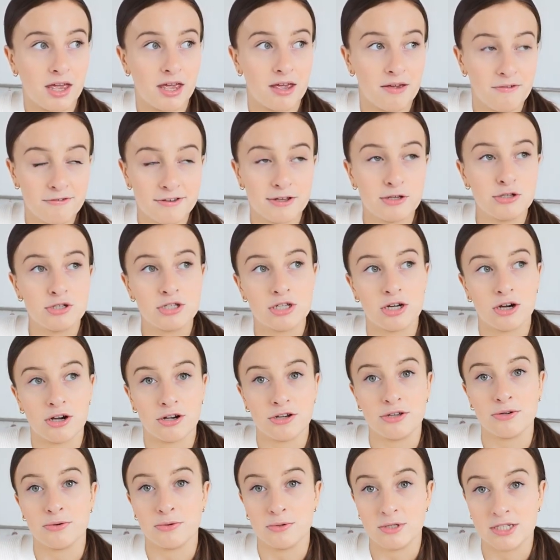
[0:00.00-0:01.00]
if you
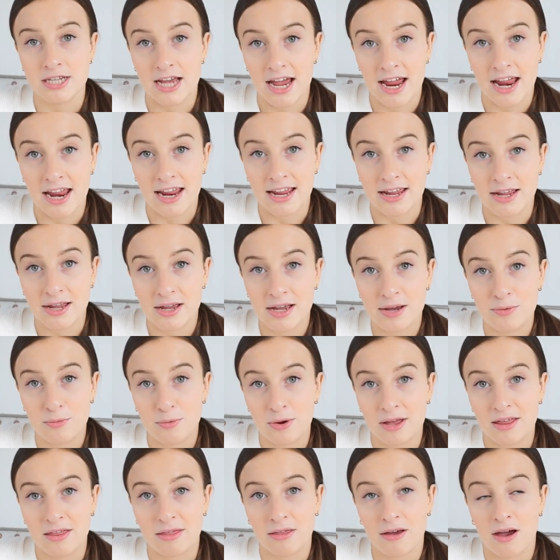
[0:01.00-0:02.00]
start your day
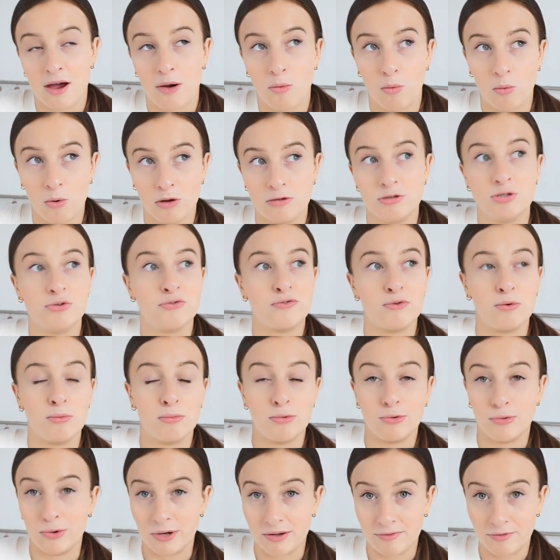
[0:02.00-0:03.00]
with a
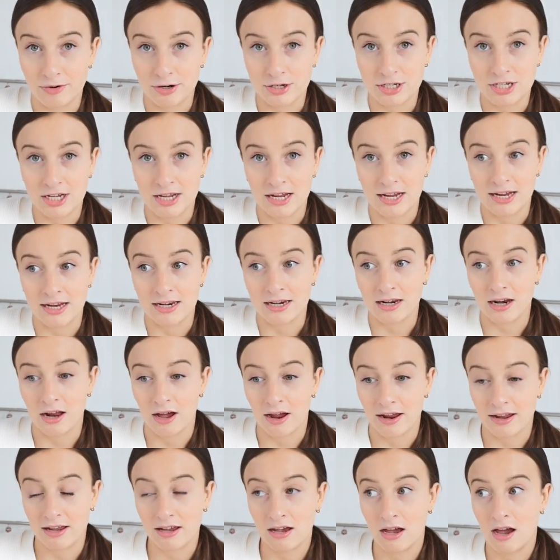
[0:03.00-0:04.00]
wonderful morning routine,
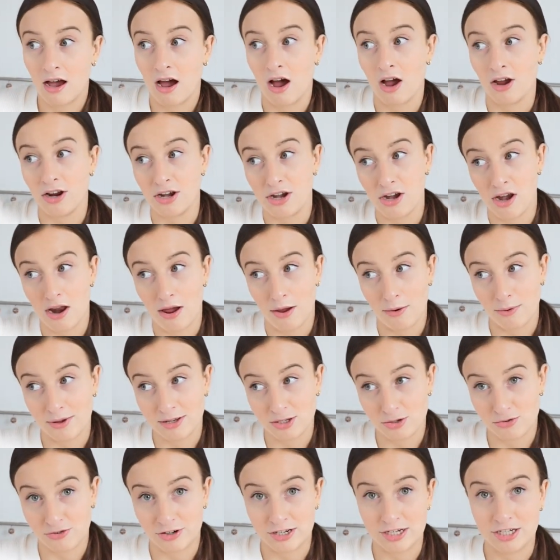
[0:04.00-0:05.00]
like I know
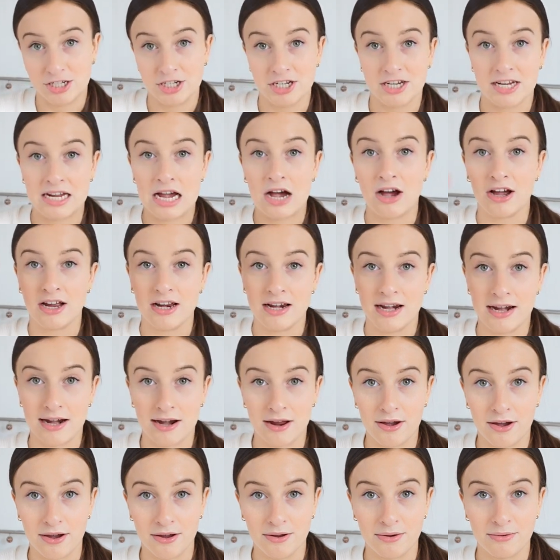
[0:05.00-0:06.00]
it's cringy, I
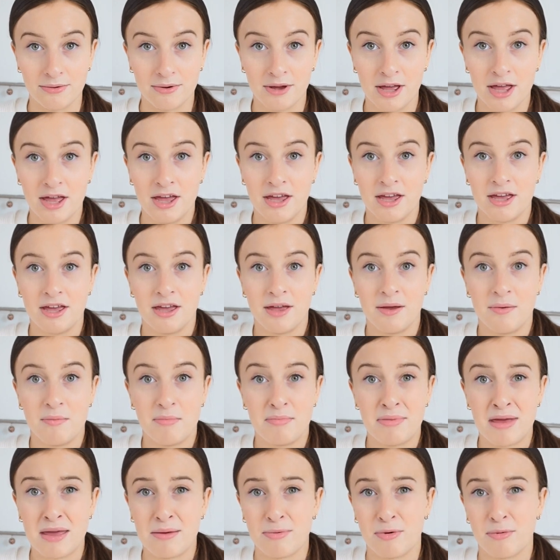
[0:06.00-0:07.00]
know
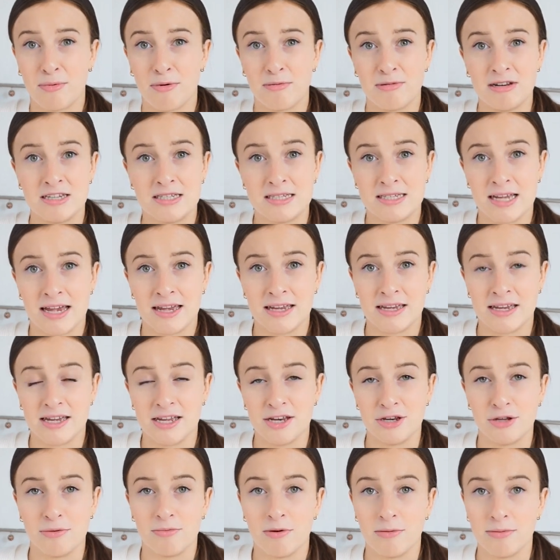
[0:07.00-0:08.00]
people probably say
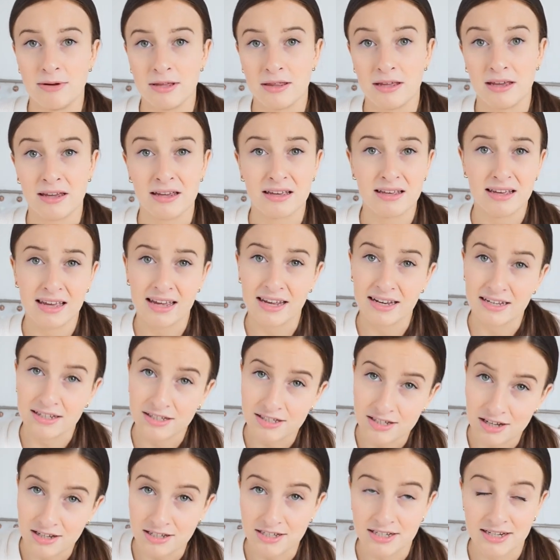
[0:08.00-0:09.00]
it and you probably think
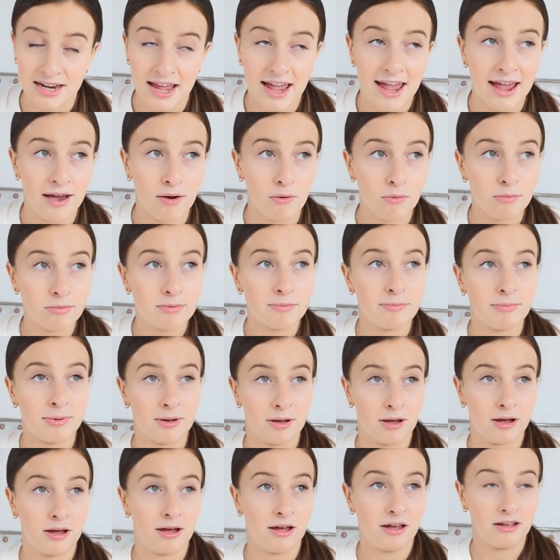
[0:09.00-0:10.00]
it doesn't help,
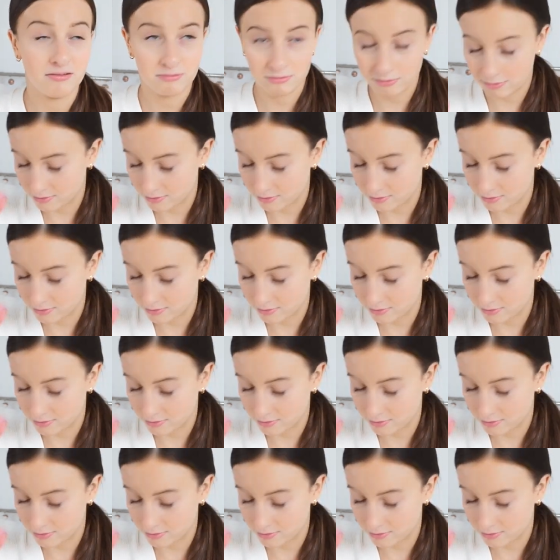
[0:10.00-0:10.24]
but